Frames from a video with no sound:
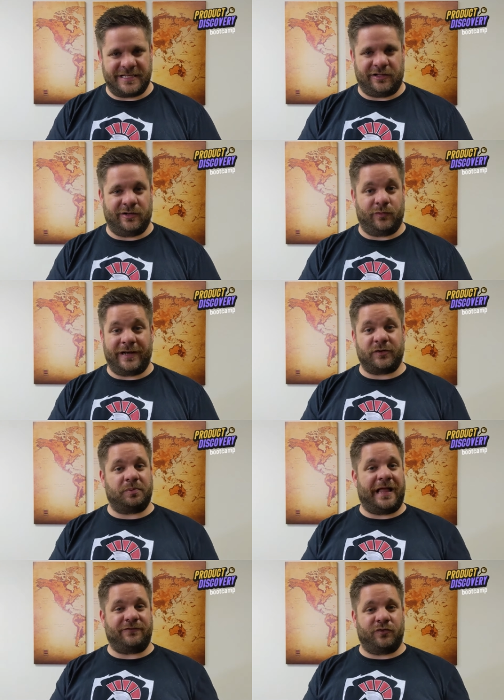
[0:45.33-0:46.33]
sell on whatever
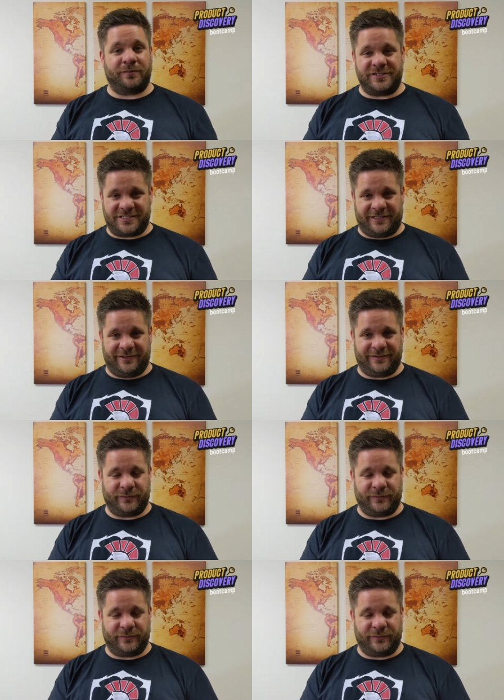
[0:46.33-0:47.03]
platform you sell on,